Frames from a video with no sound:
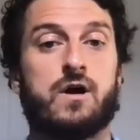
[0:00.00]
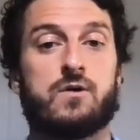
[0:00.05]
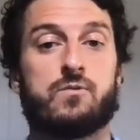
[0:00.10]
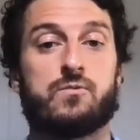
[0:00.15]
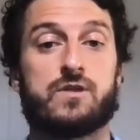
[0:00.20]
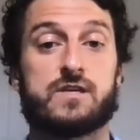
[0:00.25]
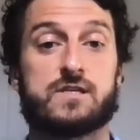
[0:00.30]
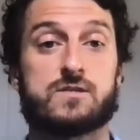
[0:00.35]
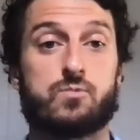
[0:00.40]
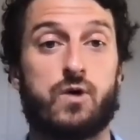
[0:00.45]

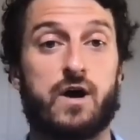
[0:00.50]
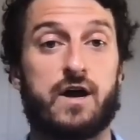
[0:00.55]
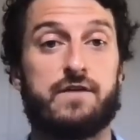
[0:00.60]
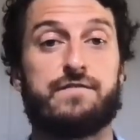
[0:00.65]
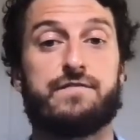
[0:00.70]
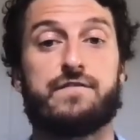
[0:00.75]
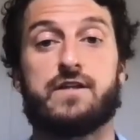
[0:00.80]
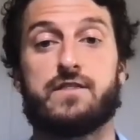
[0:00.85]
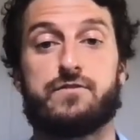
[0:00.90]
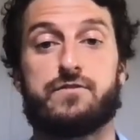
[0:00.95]
with his
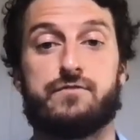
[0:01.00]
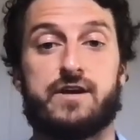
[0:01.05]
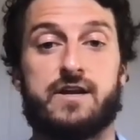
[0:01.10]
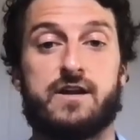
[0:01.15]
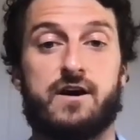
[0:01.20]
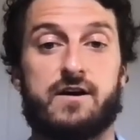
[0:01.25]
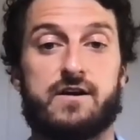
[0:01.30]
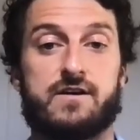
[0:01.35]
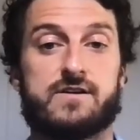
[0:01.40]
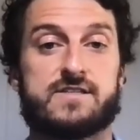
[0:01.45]
wife and 3
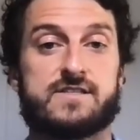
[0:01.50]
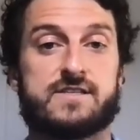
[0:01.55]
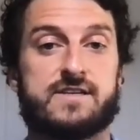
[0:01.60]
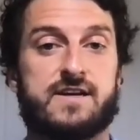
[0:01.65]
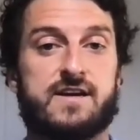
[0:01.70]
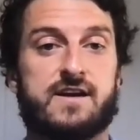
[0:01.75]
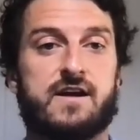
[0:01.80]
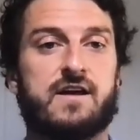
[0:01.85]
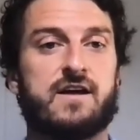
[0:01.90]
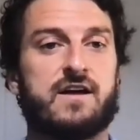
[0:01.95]
daughters.
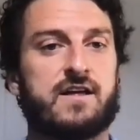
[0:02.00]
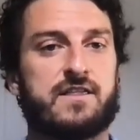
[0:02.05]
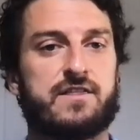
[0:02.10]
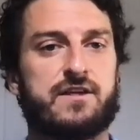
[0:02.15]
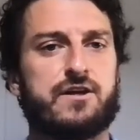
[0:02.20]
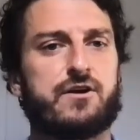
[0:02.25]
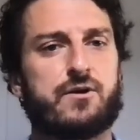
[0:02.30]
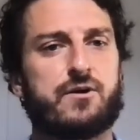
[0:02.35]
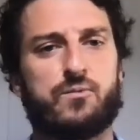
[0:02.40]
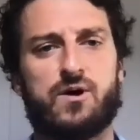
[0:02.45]

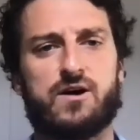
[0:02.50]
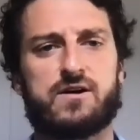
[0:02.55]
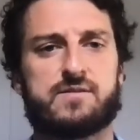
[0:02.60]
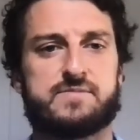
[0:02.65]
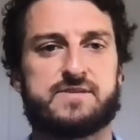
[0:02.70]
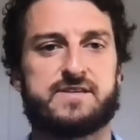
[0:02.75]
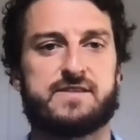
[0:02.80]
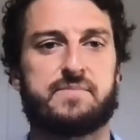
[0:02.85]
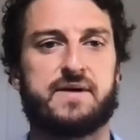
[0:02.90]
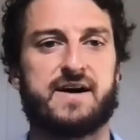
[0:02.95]
Theodore, welcome
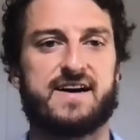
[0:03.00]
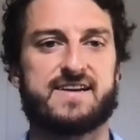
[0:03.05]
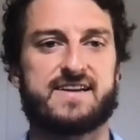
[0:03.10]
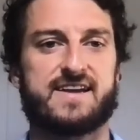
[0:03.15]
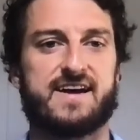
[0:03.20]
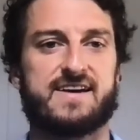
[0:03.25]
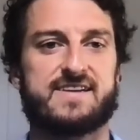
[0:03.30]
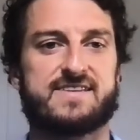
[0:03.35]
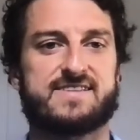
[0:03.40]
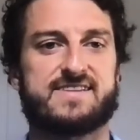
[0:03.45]
to the
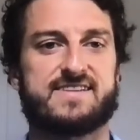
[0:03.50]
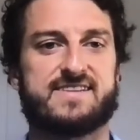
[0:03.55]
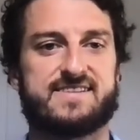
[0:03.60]
podcast.